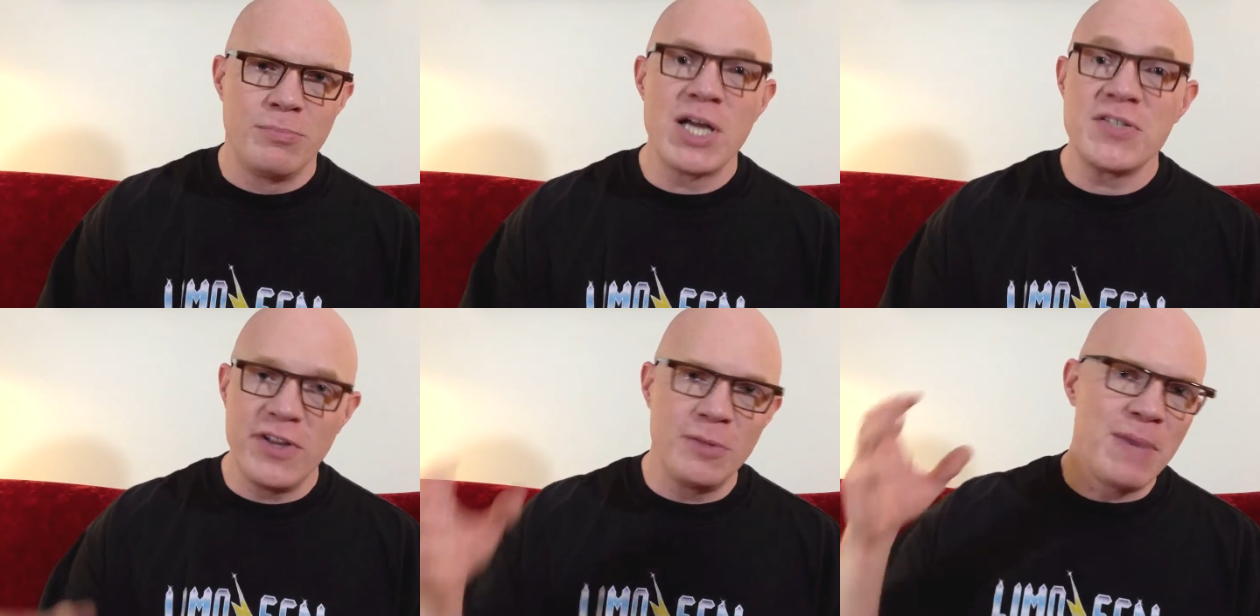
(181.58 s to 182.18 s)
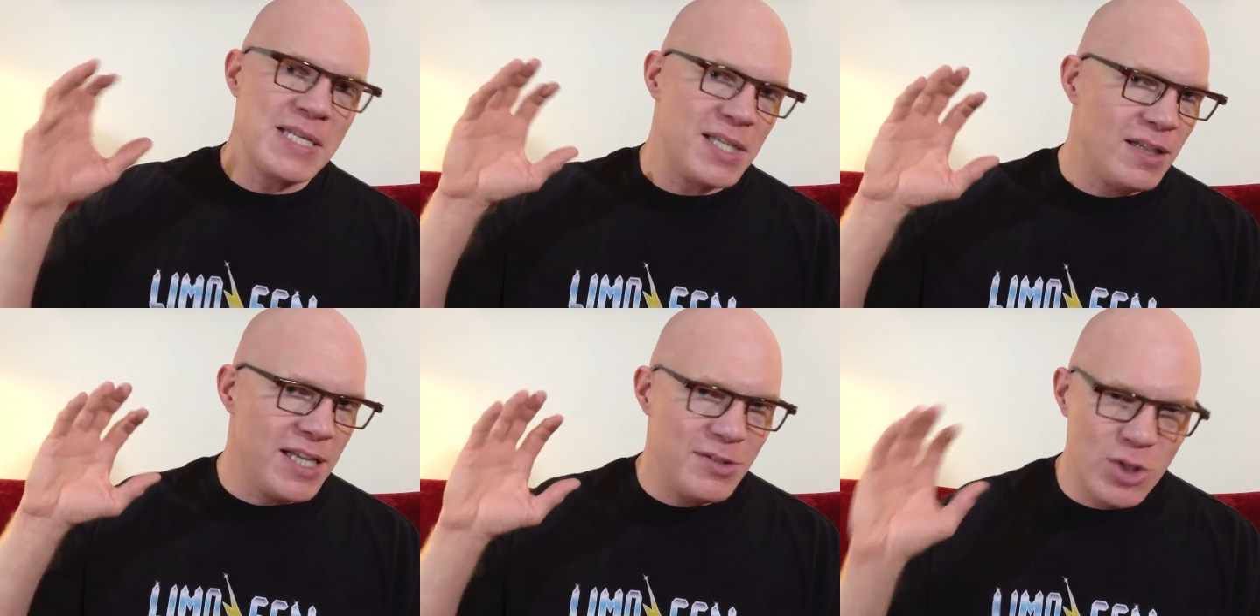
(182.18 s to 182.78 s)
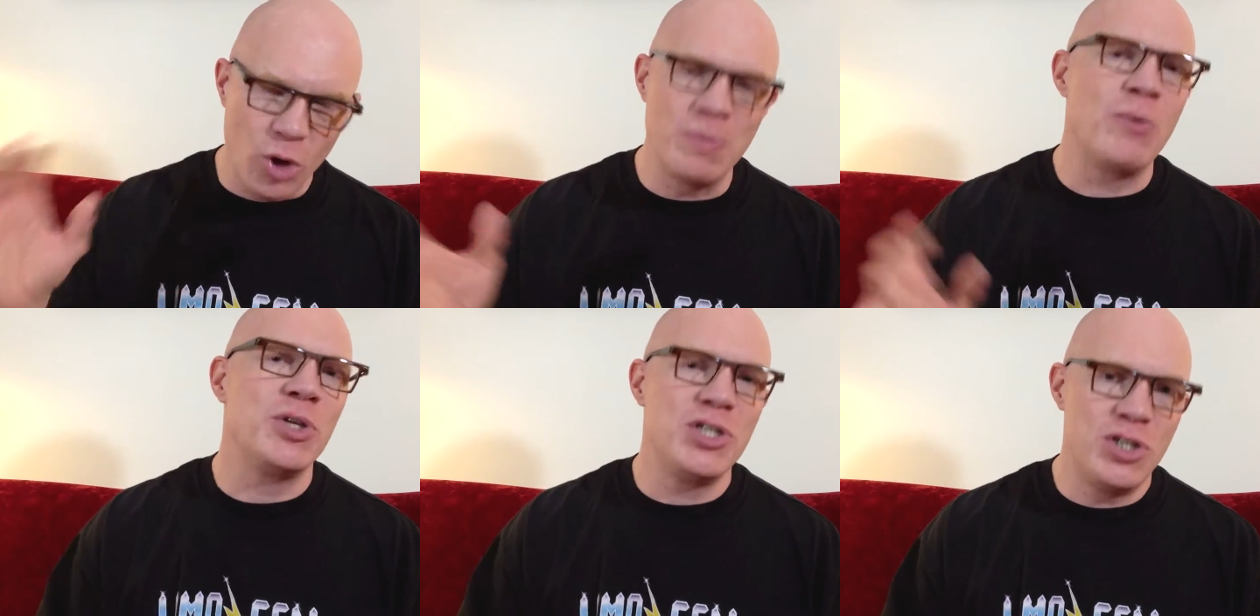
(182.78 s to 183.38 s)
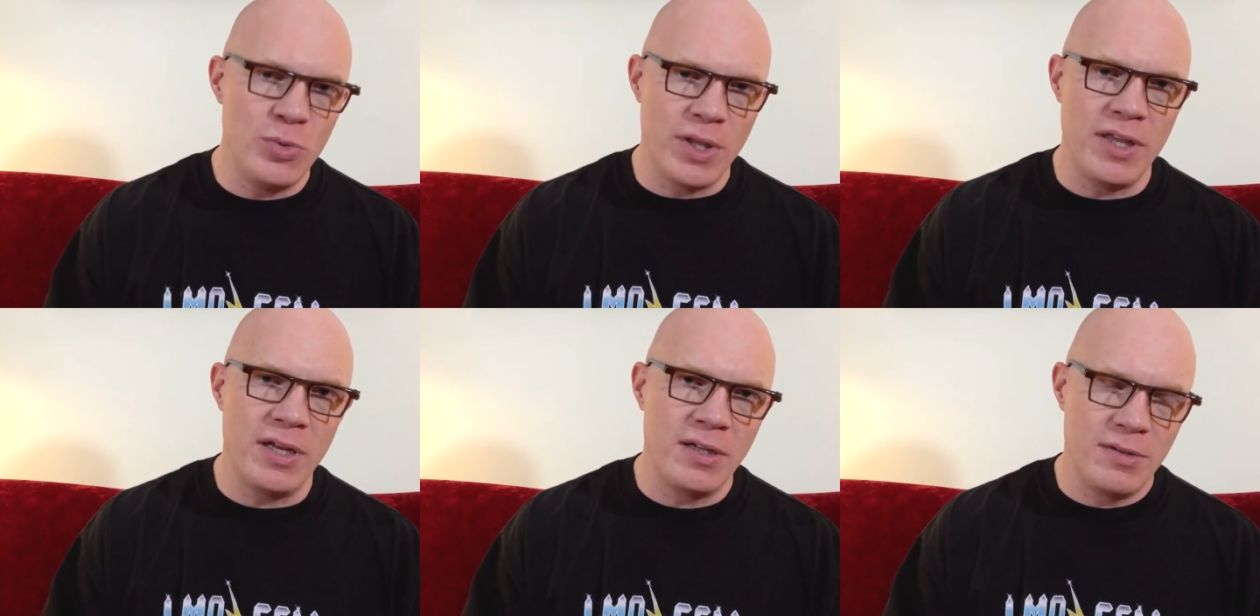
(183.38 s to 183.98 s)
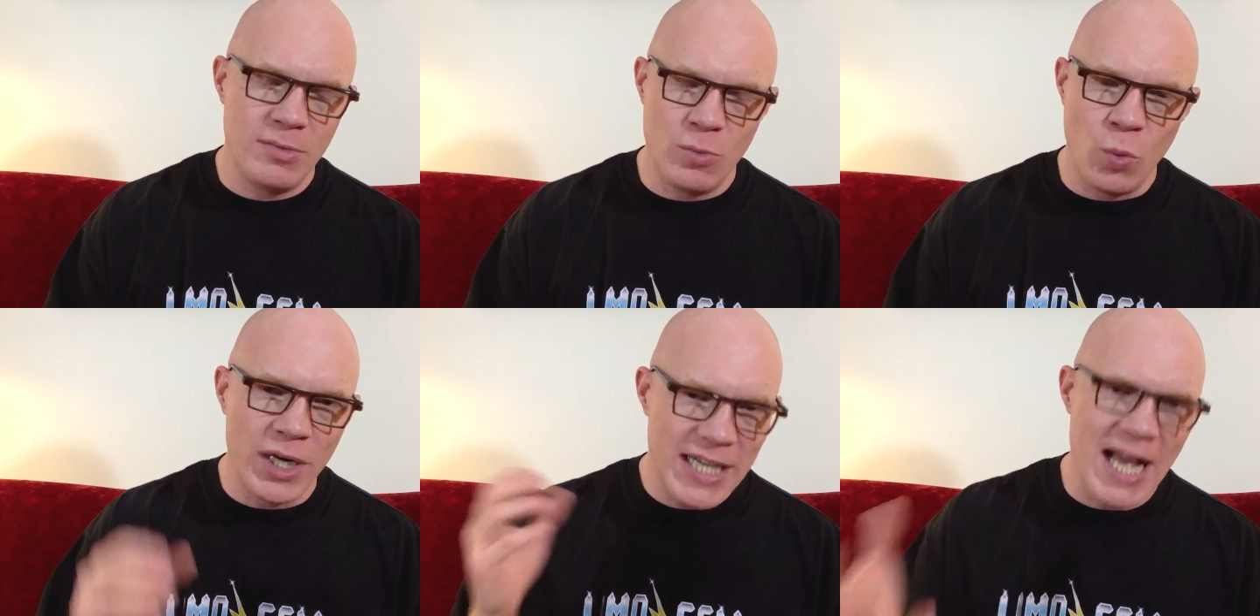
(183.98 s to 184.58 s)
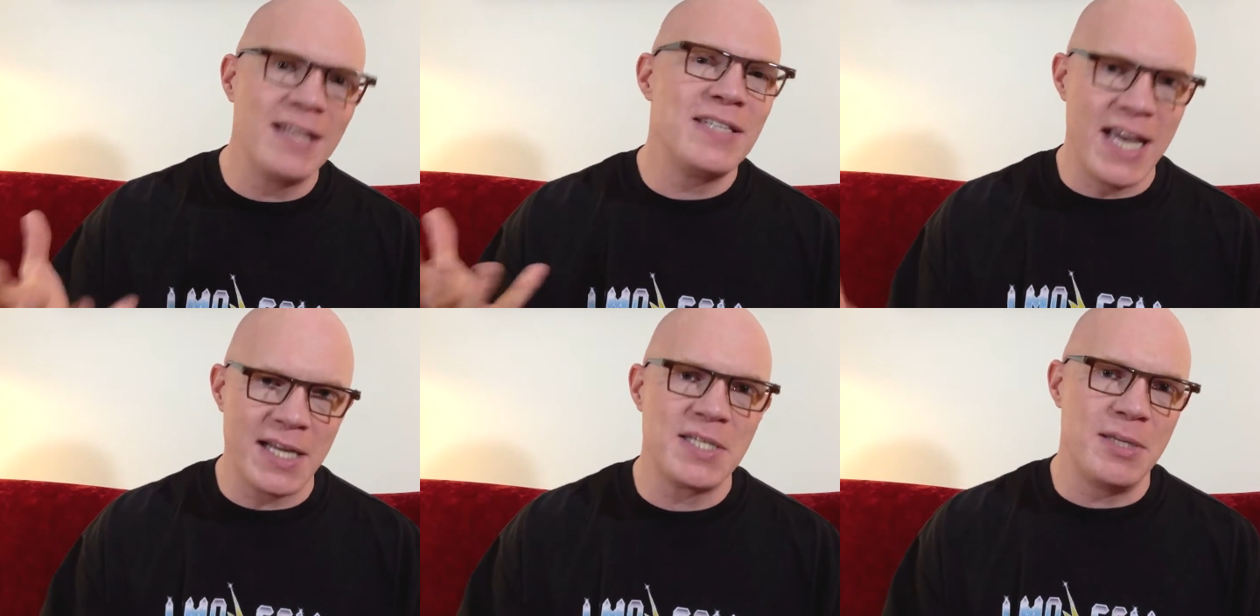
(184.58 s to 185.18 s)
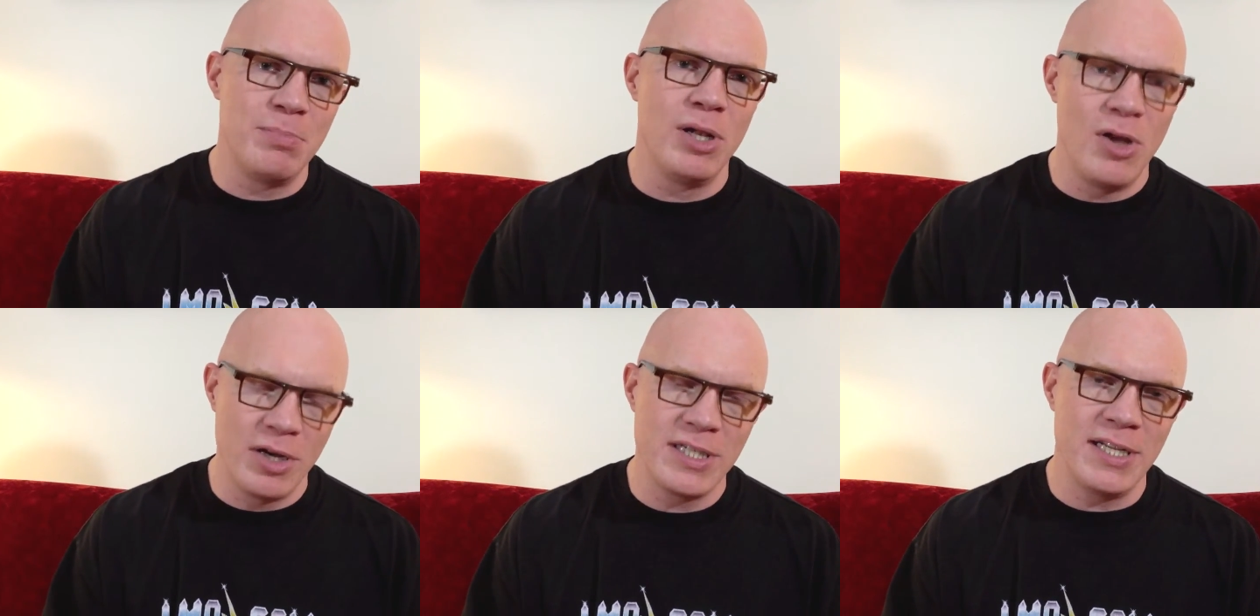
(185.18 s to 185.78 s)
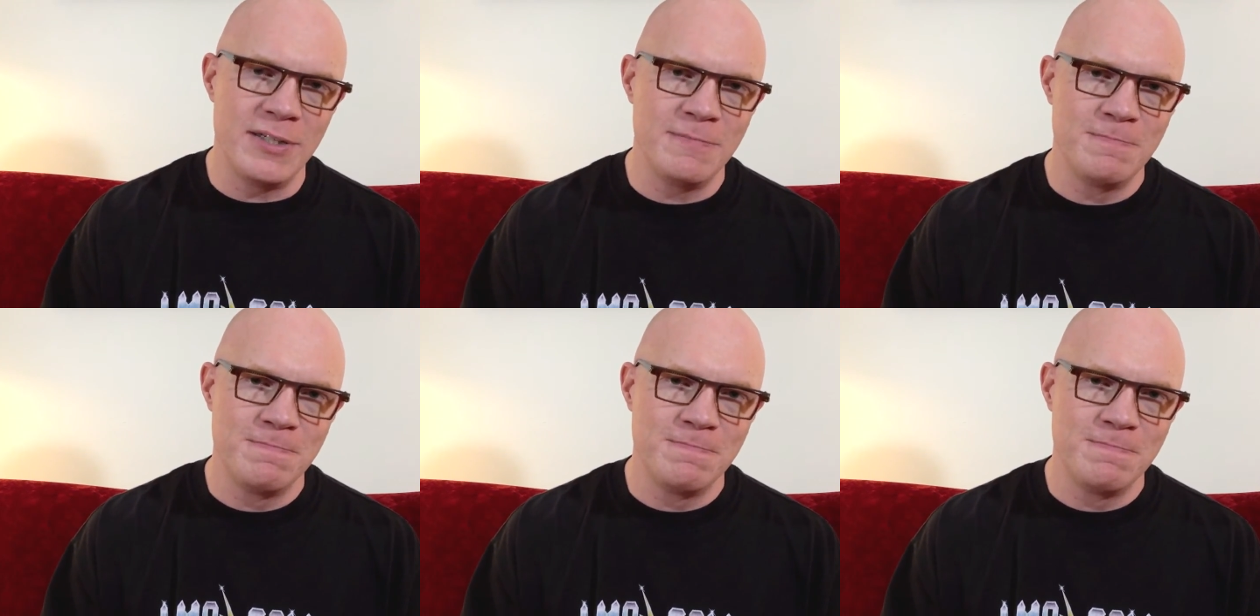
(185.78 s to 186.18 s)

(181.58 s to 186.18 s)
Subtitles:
Pressfield basically told me what to do with it, what context it belonged in.